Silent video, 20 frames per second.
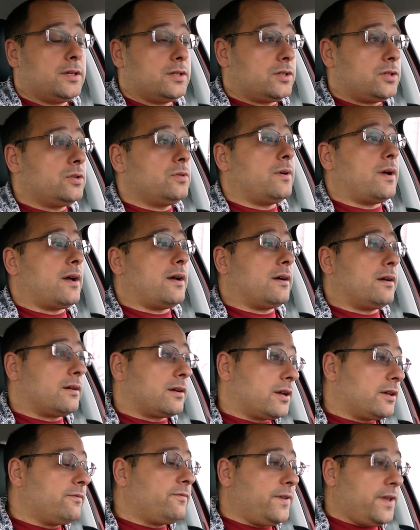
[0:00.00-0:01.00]
to
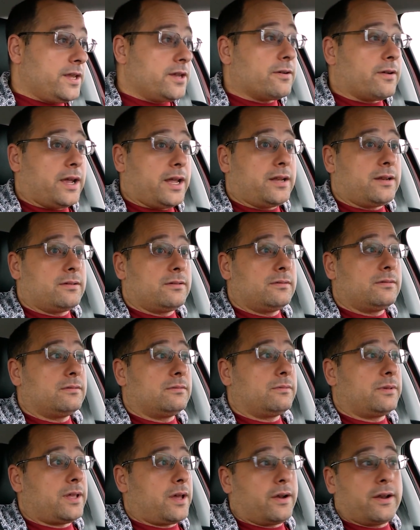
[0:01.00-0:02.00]
configure it
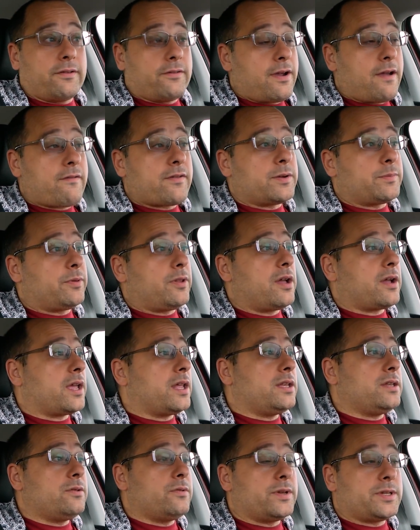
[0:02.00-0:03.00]
without ever having to plug
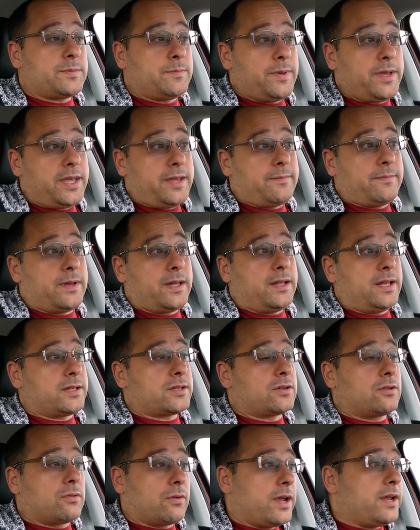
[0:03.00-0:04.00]
in USB. And
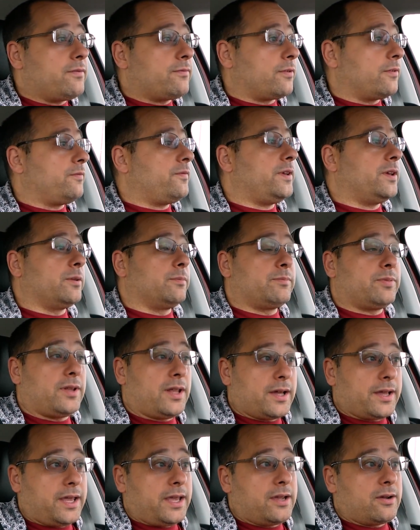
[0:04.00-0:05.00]
that's great for field
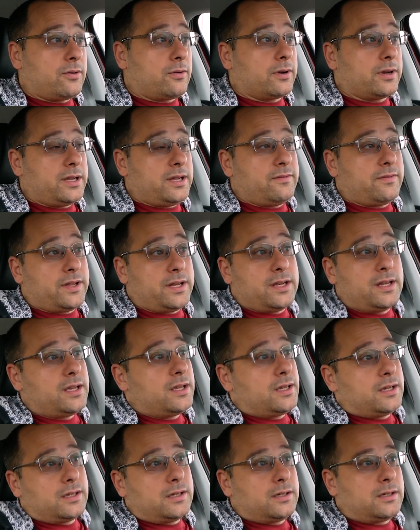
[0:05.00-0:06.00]
plugging or even
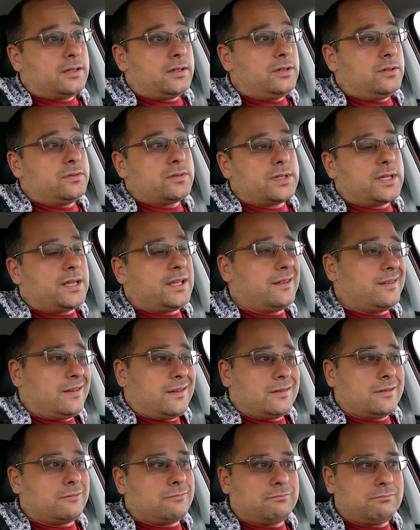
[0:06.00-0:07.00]
using in
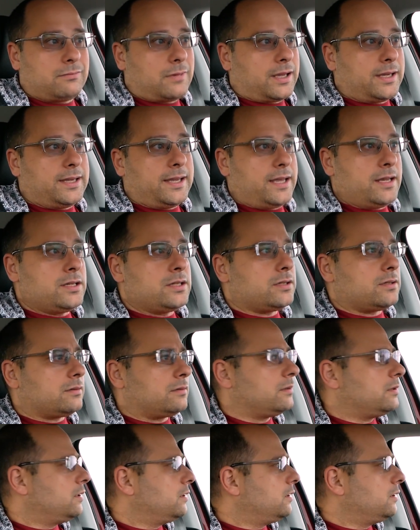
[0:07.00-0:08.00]
the, I guess,
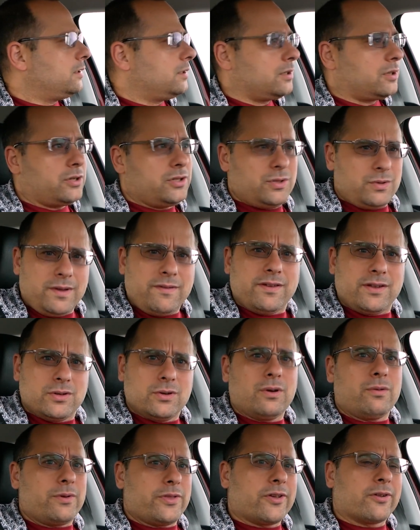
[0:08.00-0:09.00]
could you even
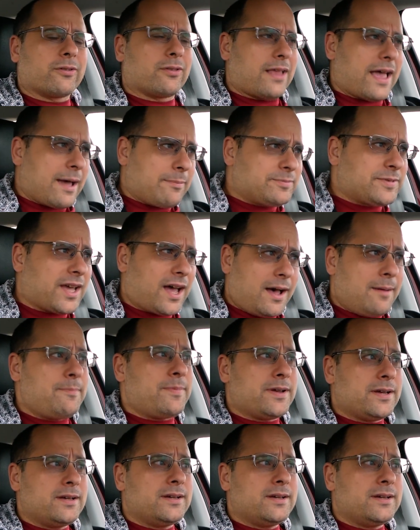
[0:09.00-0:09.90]
do it with your laptop?